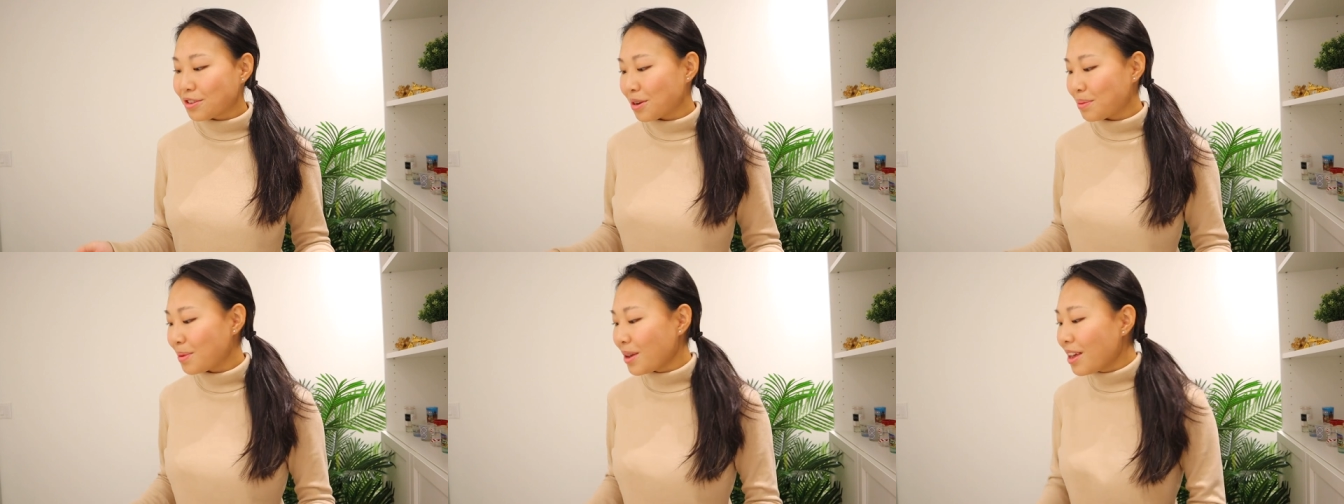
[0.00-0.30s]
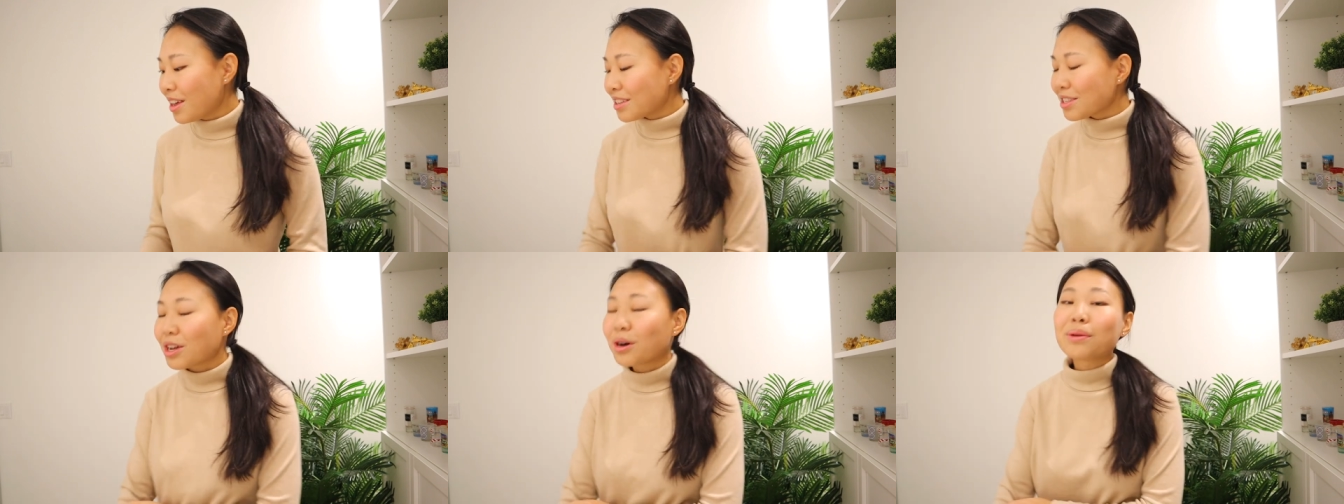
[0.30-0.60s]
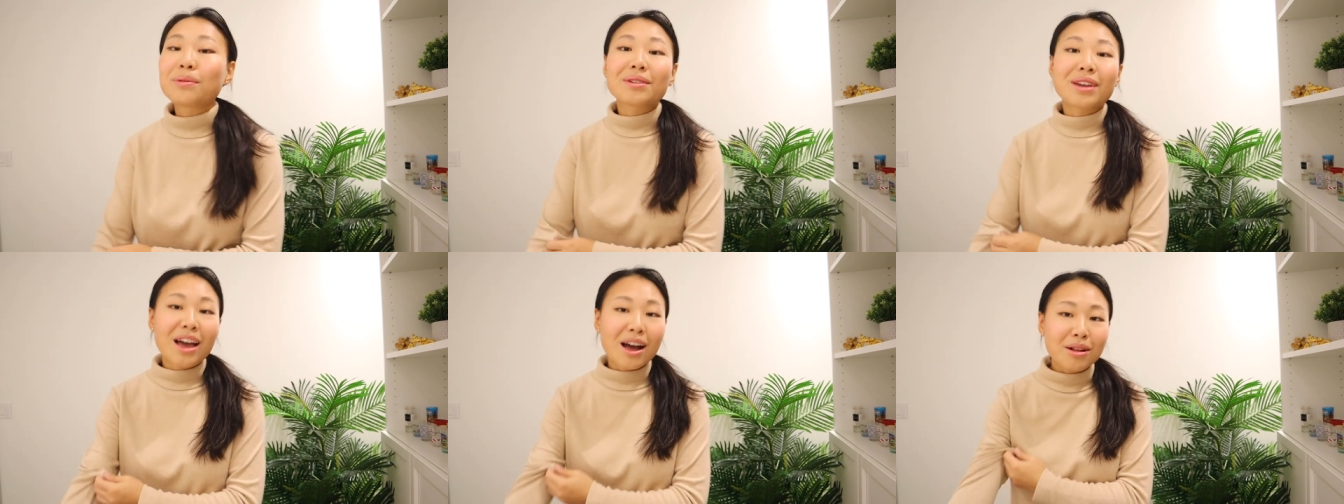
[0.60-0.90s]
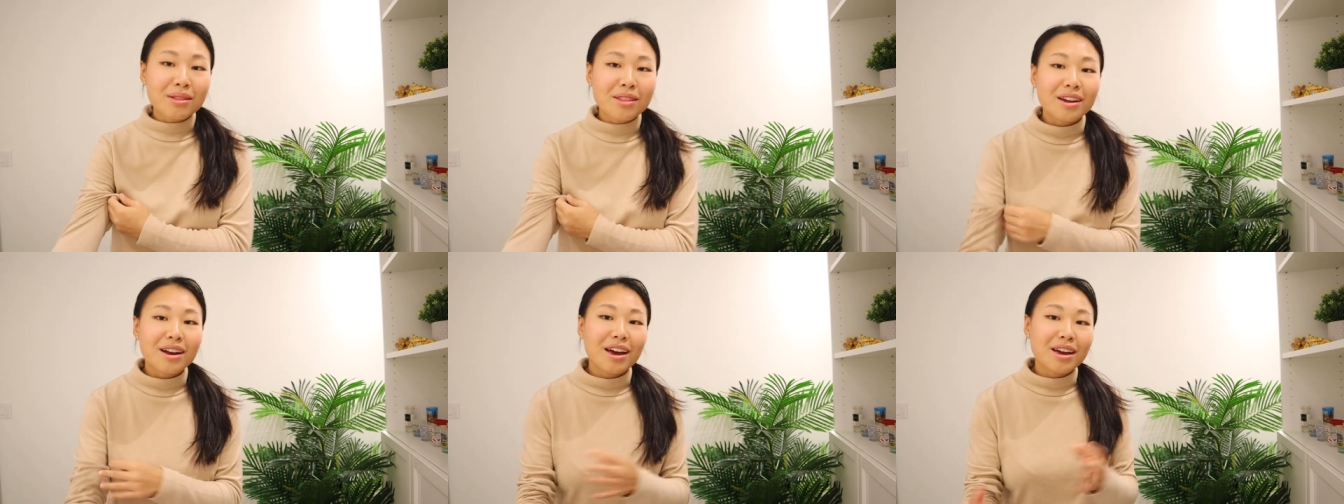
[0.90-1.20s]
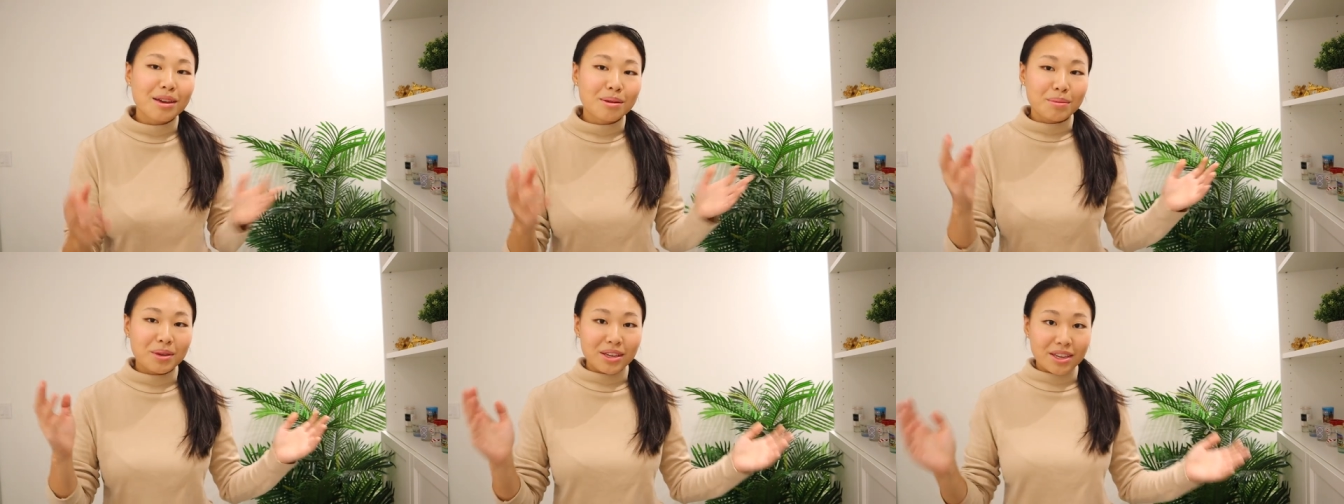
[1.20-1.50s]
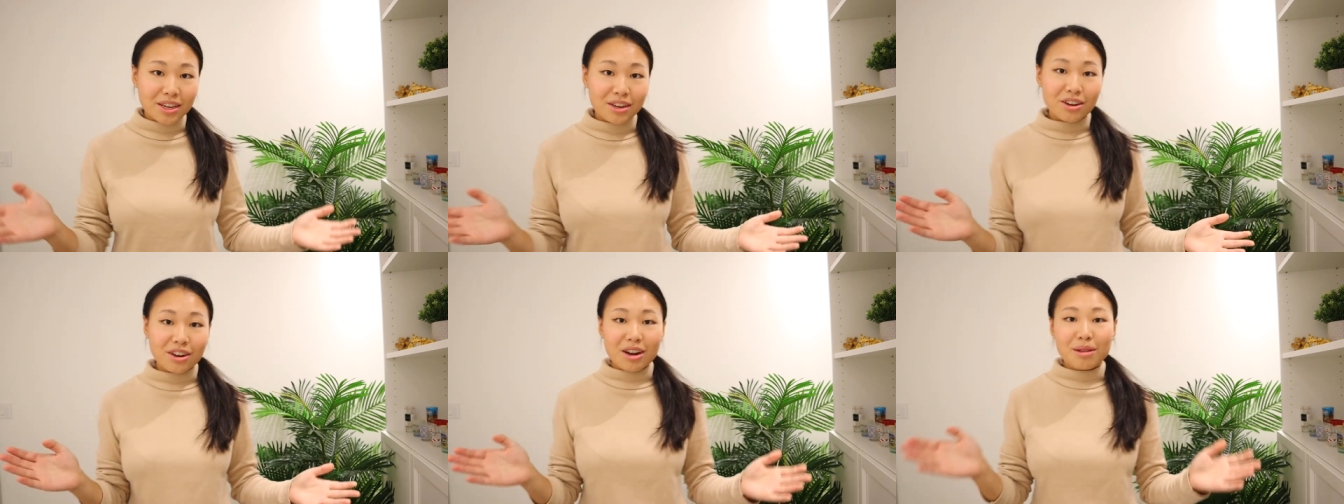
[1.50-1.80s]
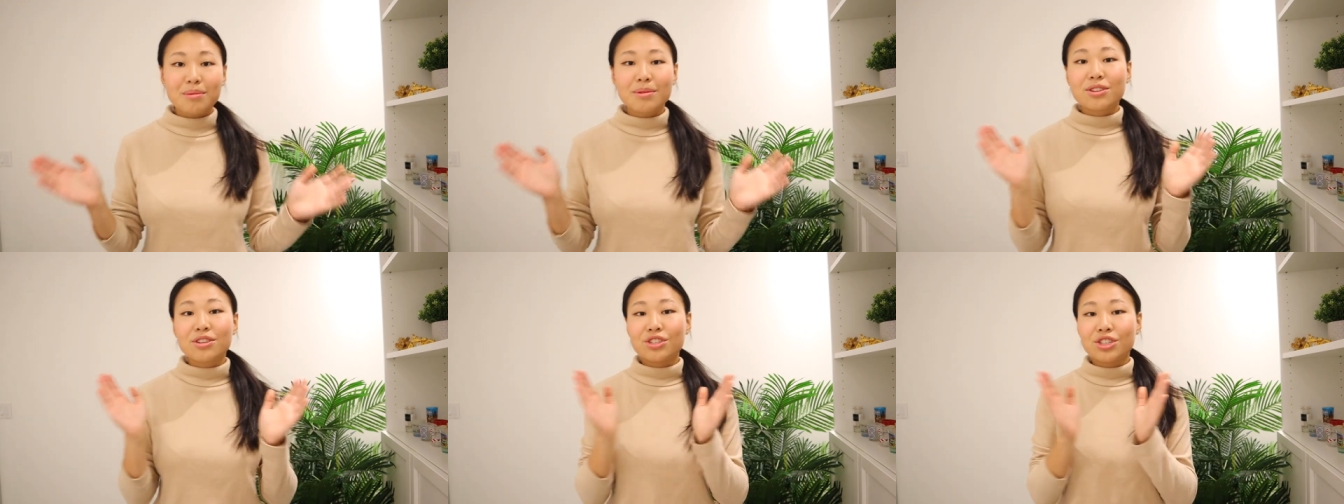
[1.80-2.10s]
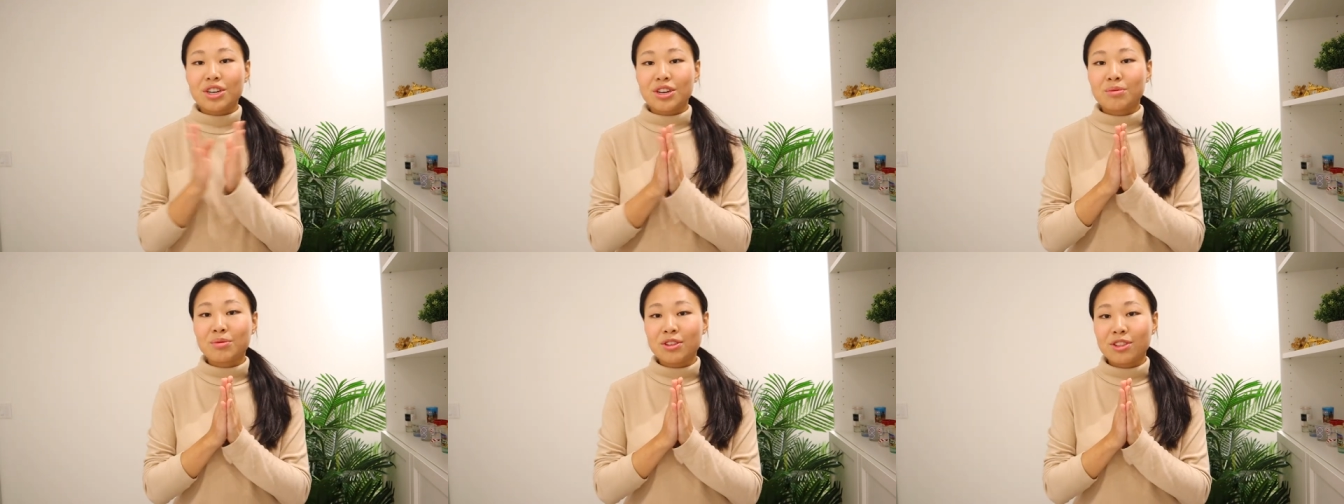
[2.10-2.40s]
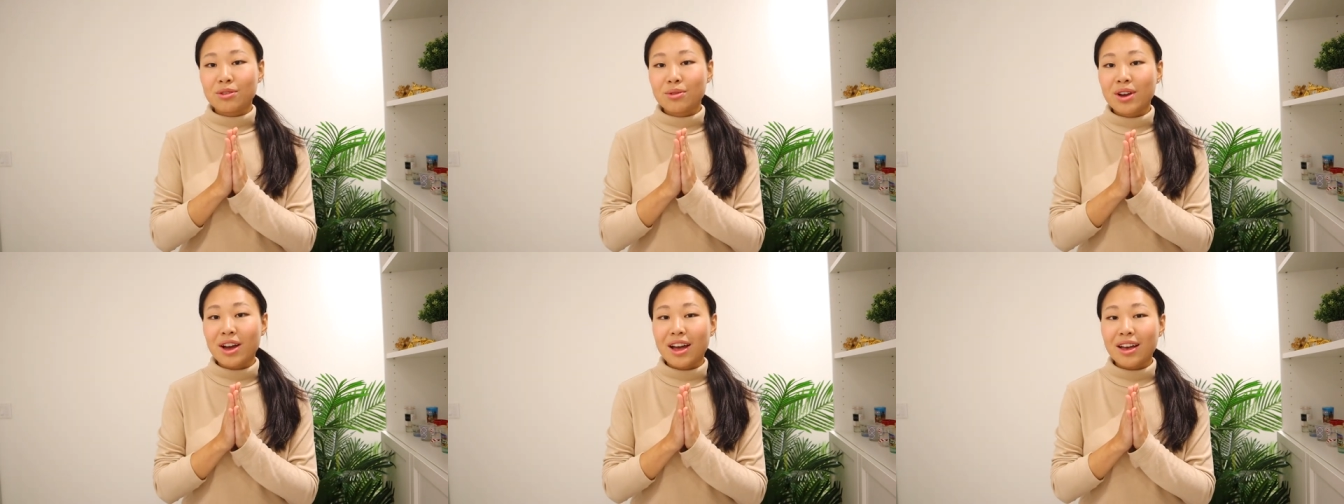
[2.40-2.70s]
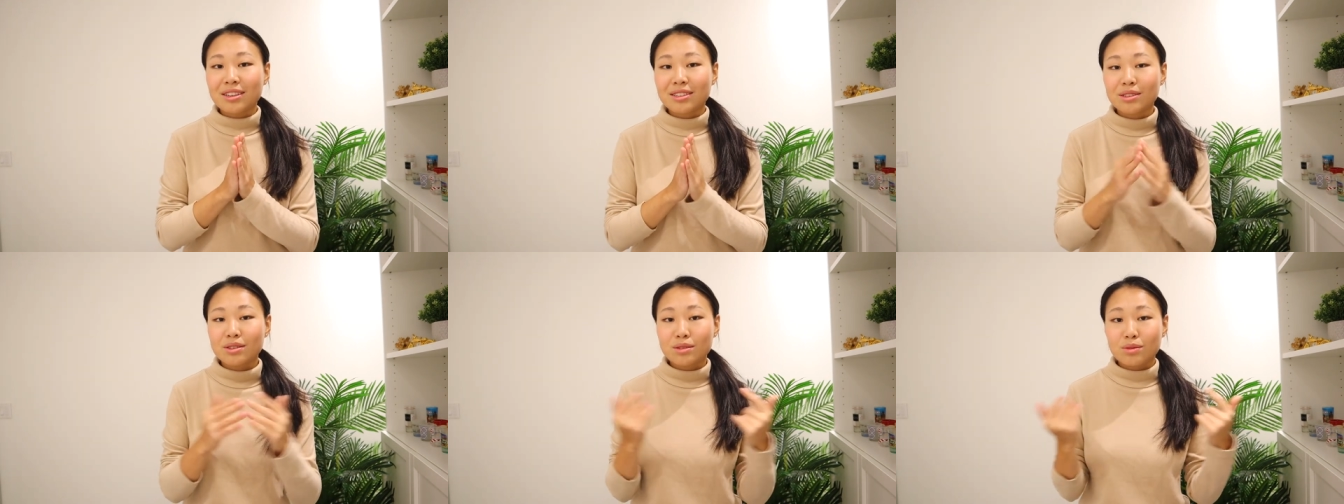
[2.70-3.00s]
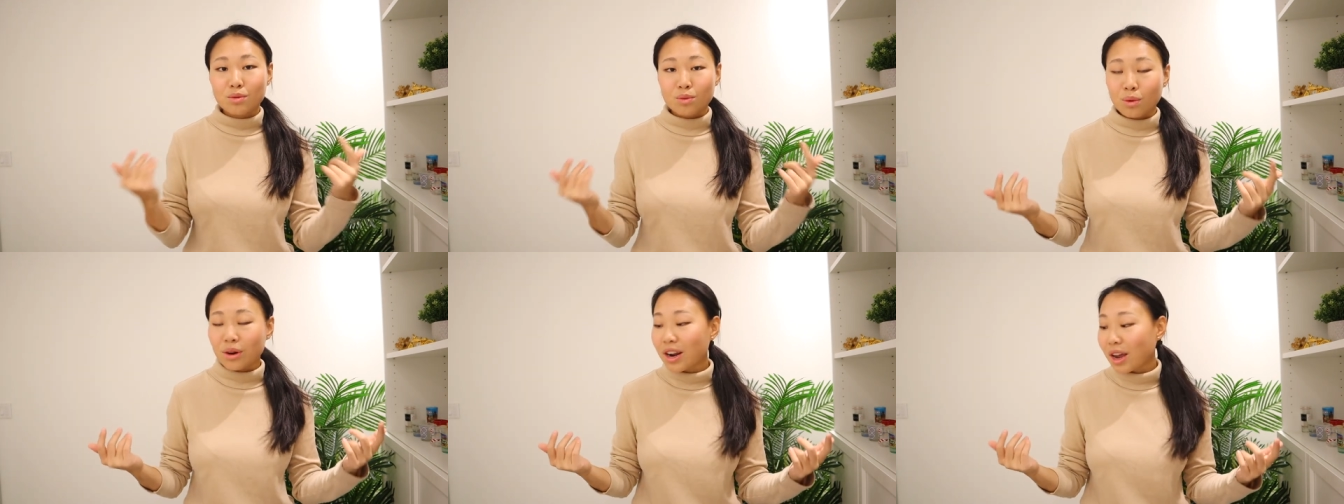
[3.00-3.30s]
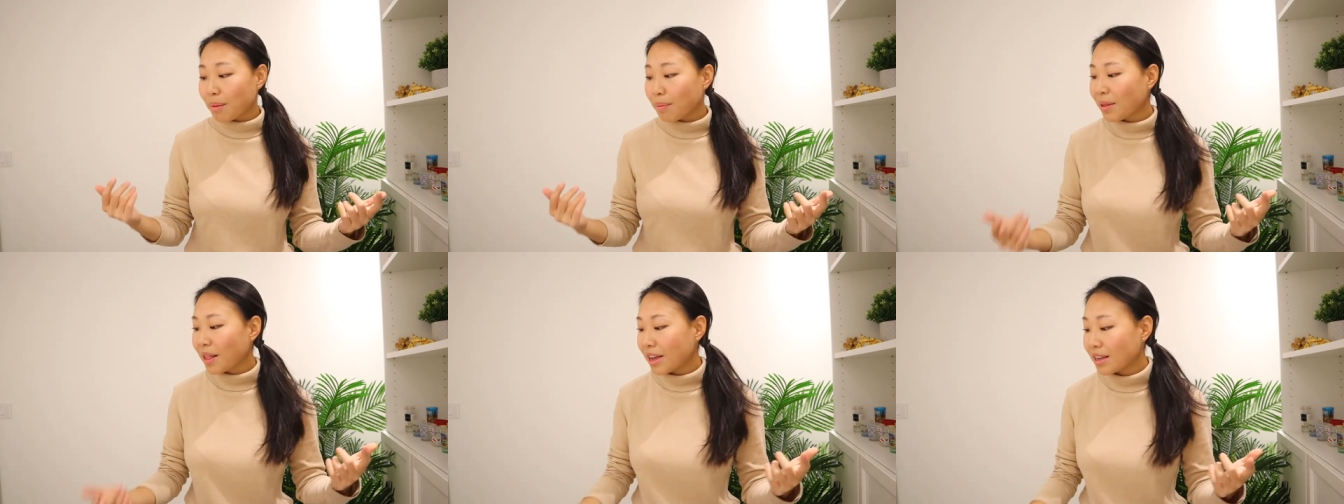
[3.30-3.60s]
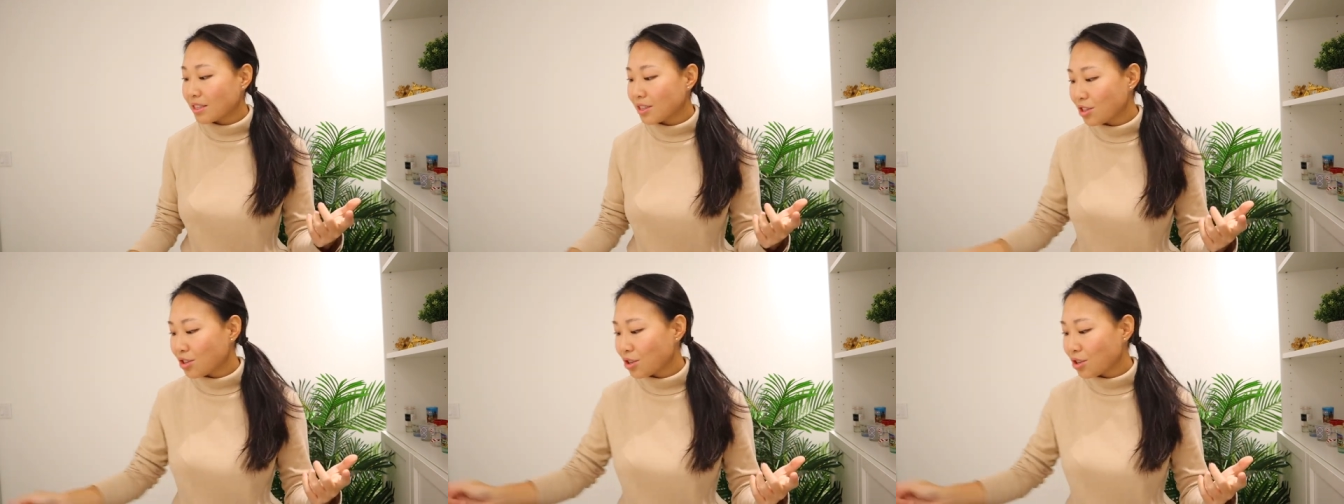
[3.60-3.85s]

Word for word: trip. So now that I am here, I'm going to share with you guys what I plan to